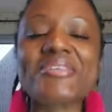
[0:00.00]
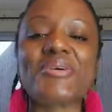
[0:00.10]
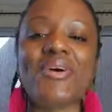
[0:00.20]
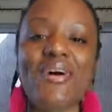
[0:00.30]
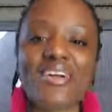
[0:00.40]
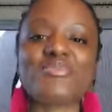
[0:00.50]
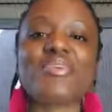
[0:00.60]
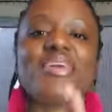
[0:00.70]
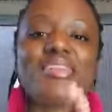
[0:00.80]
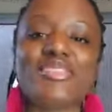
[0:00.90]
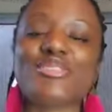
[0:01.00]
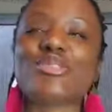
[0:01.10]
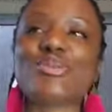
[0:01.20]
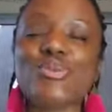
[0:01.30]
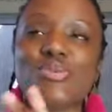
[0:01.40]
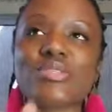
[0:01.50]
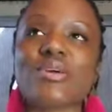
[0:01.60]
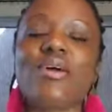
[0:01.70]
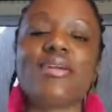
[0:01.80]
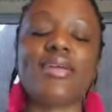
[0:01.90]
So August we get into school
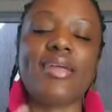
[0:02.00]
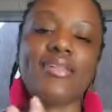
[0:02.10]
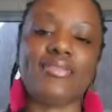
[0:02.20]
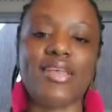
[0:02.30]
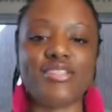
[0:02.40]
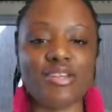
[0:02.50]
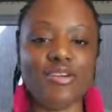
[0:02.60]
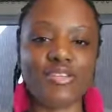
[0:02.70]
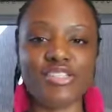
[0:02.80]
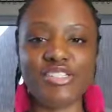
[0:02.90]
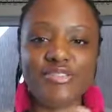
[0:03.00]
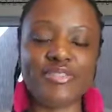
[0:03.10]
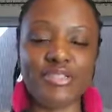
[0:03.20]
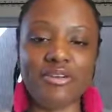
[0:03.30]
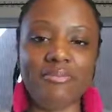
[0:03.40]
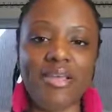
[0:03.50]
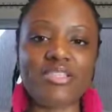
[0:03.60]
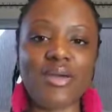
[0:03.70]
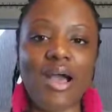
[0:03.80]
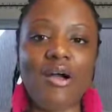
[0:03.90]
starting and things are gonna shift a little
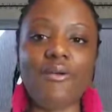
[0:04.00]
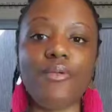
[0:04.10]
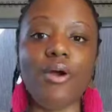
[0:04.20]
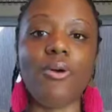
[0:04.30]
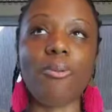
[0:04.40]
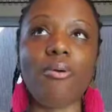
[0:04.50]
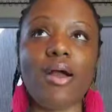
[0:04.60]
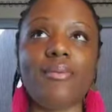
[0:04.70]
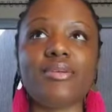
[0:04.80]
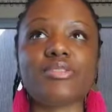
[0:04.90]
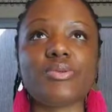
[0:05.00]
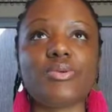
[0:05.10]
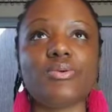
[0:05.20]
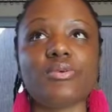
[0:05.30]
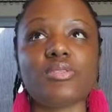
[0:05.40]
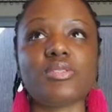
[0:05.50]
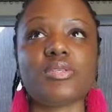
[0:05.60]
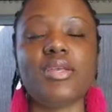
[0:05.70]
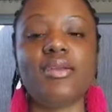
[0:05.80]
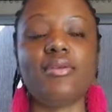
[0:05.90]
bit. So I'll know probably
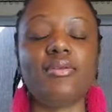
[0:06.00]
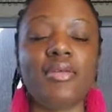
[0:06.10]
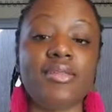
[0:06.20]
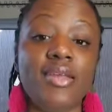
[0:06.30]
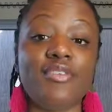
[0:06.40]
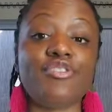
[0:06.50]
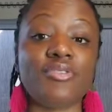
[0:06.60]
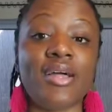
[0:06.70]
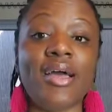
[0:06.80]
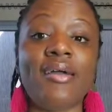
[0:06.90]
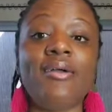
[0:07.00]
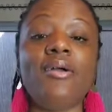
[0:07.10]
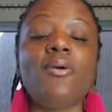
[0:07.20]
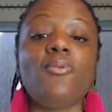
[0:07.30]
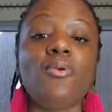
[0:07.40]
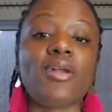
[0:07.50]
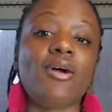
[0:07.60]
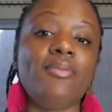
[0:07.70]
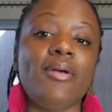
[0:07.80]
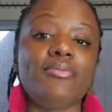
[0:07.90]
towards at the end of July what
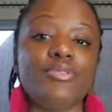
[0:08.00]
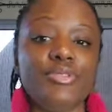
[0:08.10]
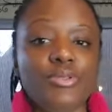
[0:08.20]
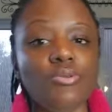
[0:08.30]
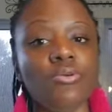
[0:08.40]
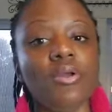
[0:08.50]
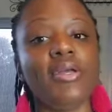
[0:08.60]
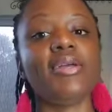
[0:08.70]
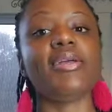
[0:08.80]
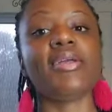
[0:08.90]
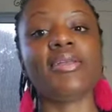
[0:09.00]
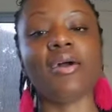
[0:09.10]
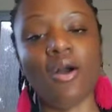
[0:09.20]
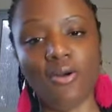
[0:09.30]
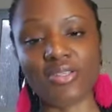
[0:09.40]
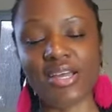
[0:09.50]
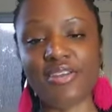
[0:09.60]
I'll be able to do in August.